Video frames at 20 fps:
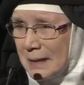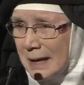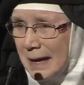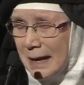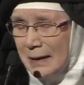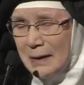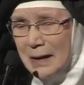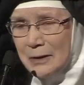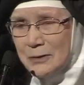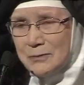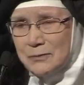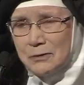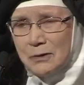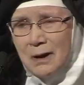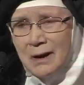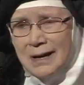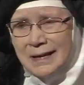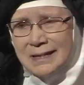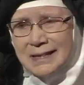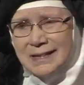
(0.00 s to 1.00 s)
And I
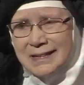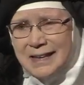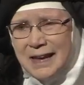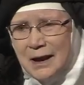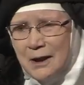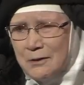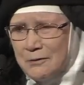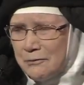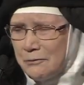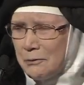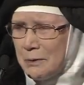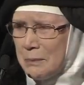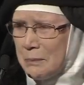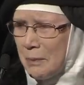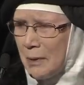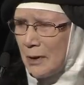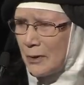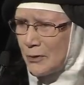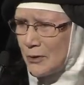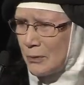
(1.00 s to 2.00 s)
tried in every
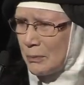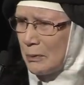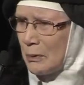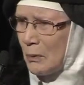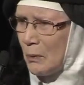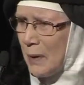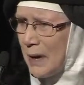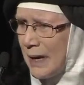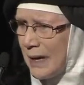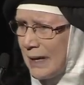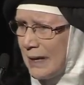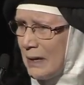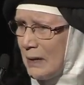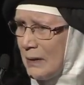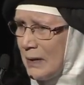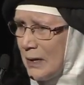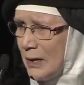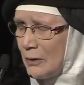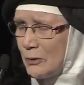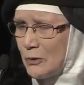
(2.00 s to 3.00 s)
possible way
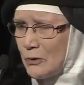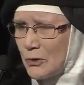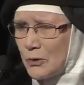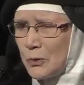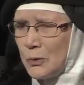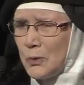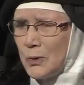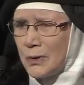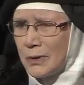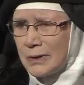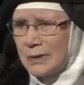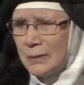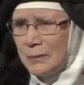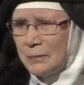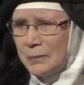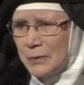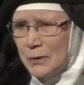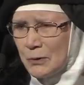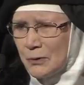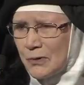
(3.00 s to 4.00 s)
in school
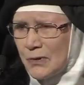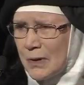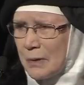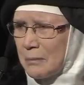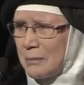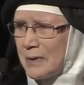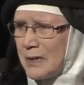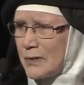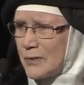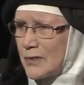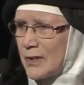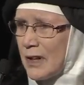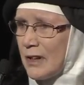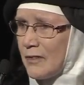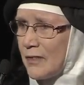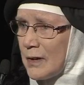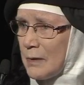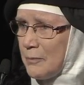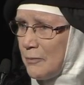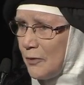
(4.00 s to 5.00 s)
to set
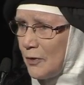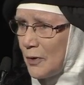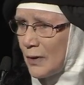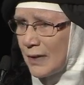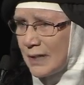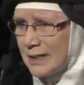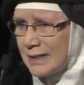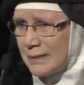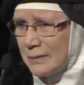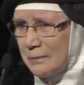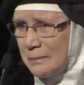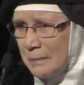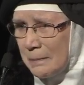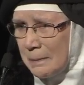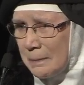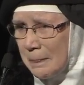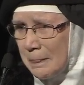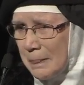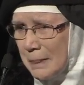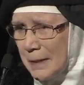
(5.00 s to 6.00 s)
myself up for it.
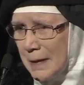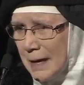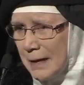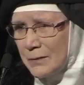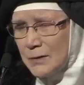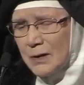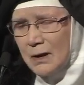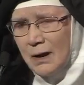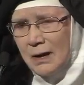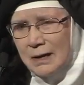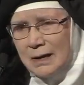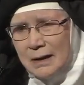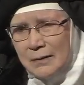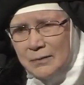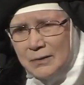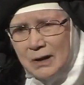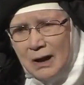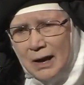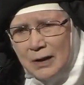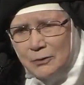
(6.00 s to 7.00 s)

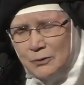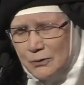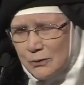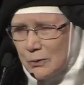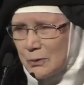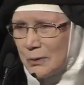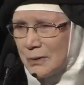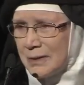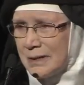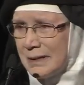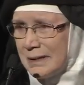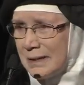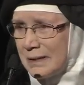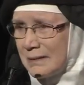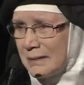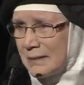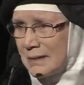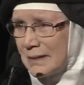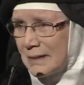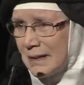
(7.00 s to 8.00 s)
In high school,
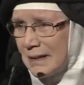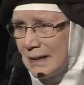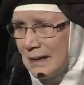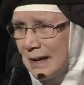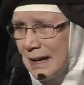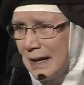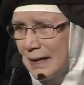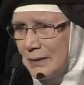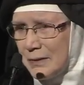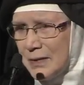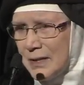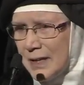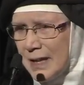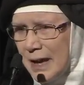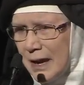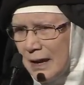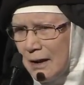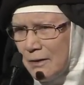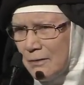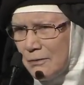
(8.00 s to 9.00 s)
I
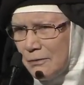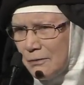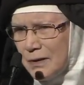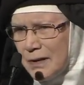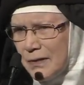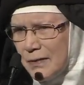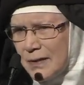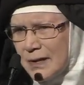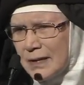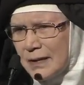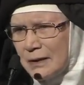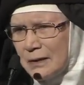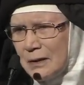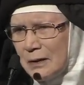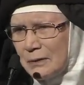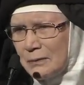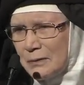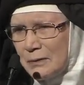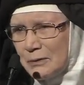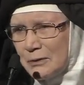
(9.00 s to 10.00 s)
did everything
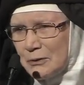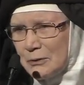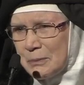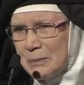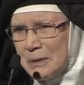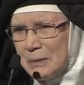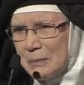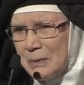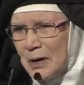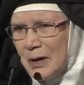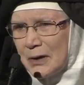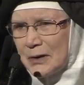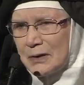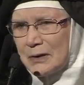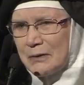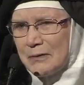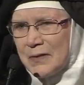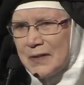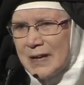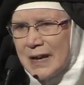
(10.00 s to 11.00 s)
to be part
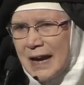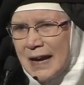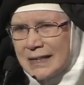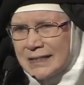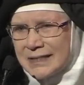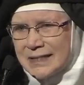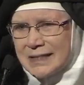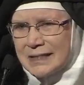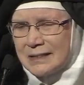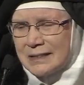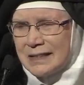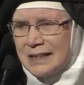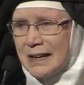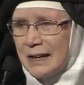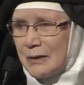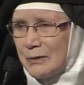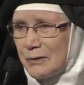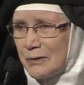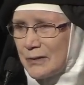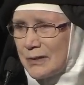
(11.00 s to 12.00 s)
of the acting
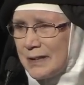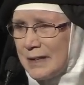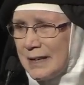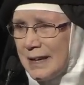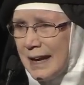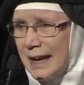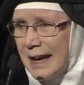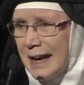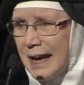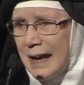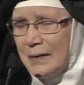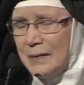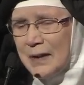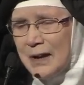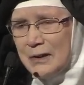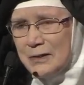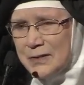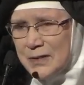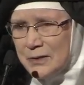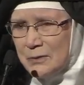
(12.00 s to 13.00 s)
class. And
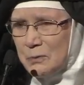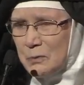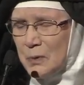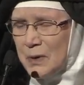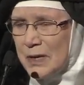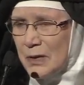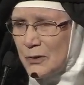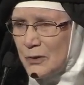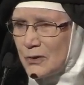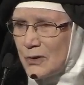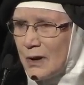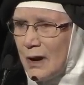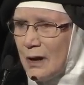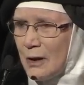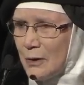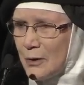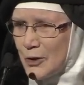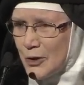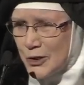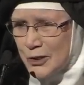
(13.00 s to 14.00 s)
I did win a
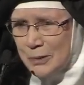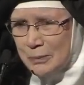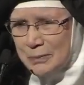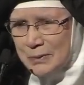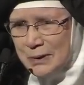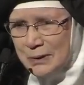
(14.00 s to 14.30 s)
scholarship